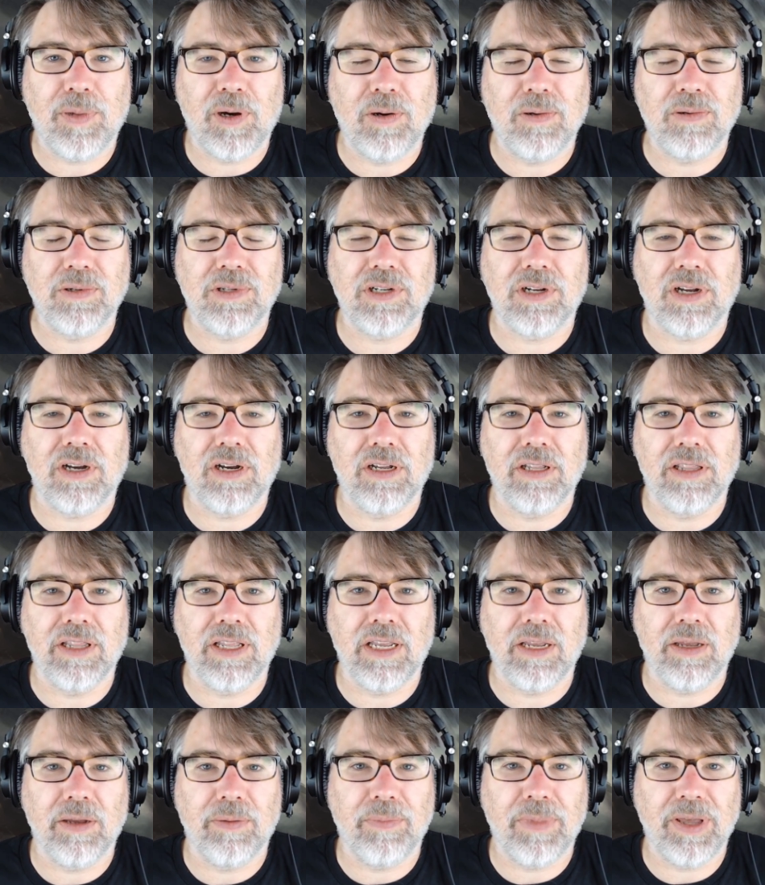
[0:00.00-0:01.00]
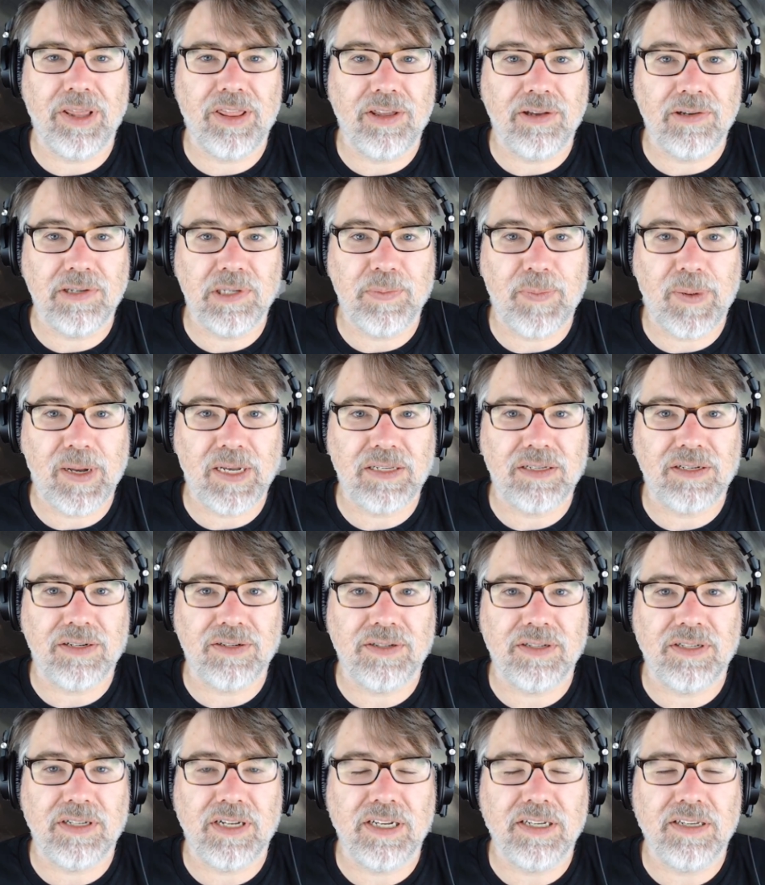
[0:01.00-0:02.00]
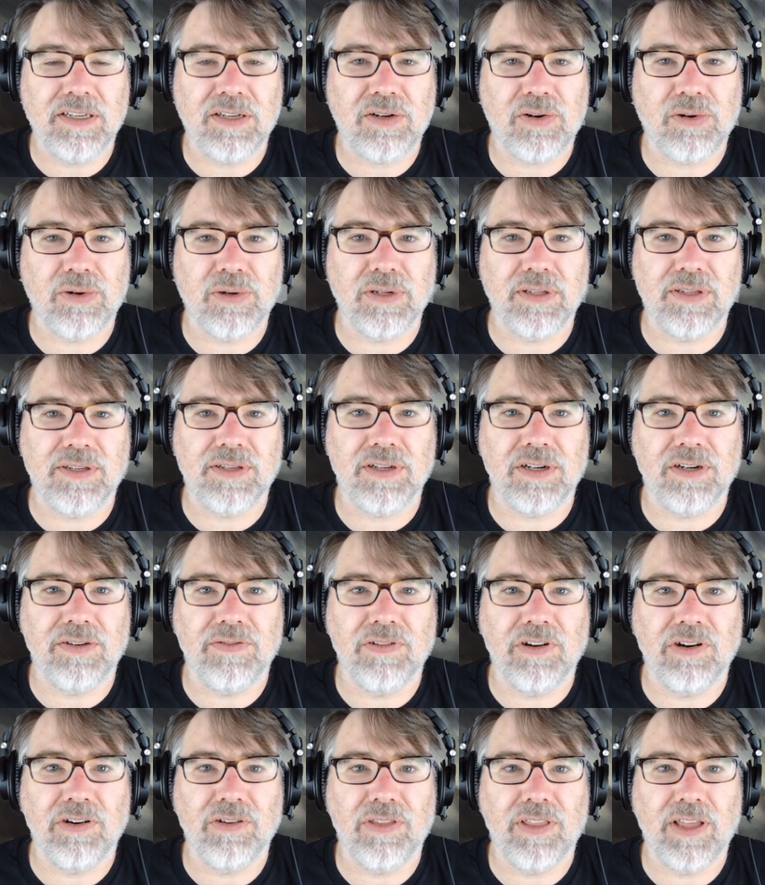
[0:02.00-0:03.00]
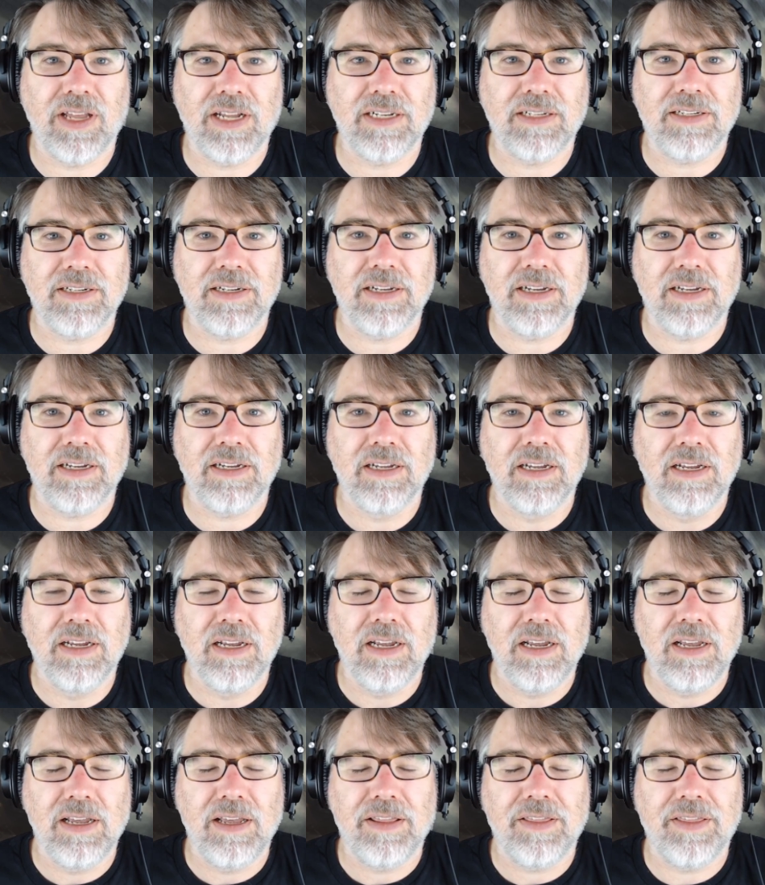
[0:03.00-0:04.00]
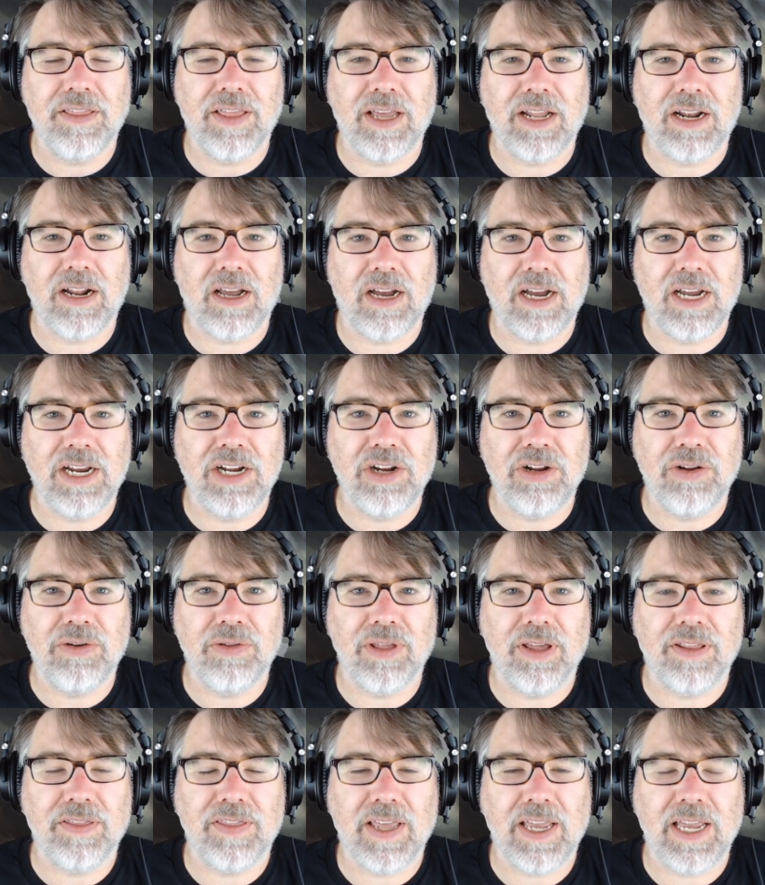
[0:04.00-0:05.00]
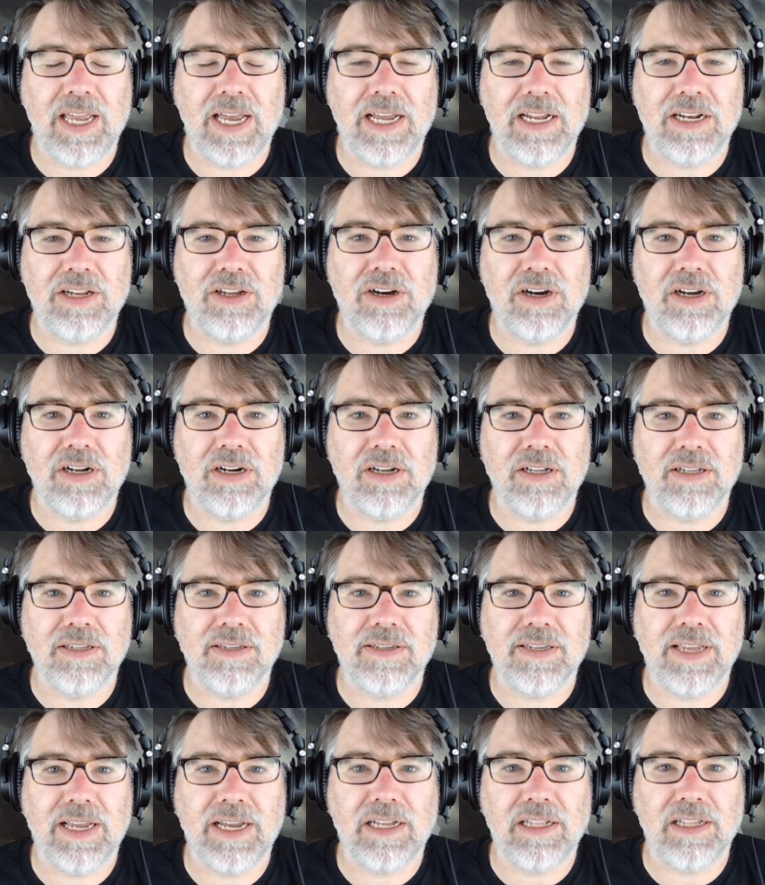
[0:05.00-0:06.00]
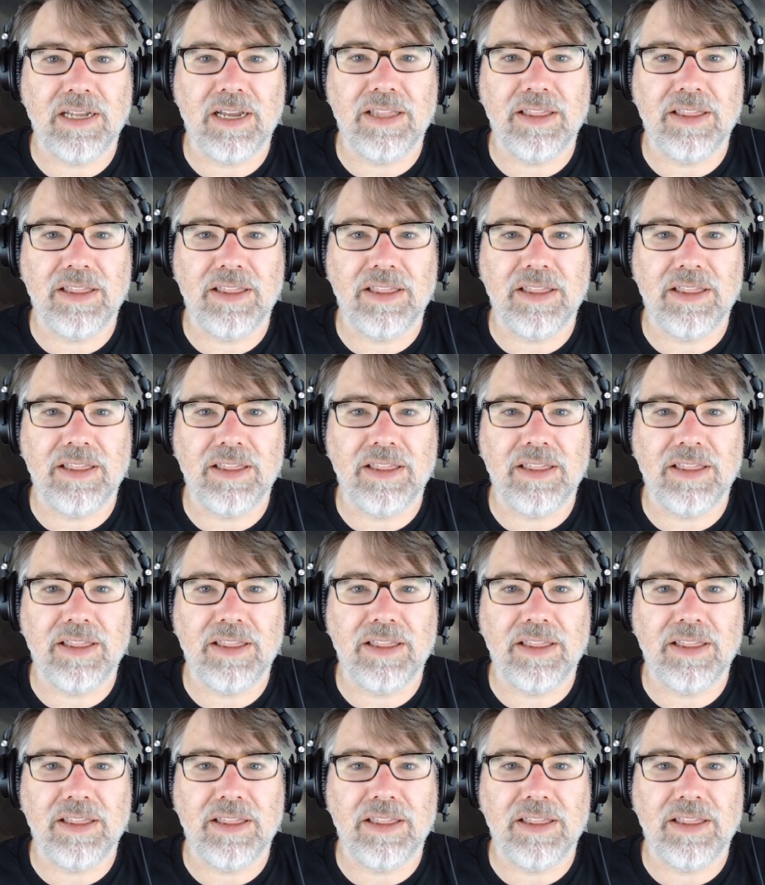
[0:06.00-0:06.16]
post on the Mythos Busters Discord server that I knew that they had gone on sale.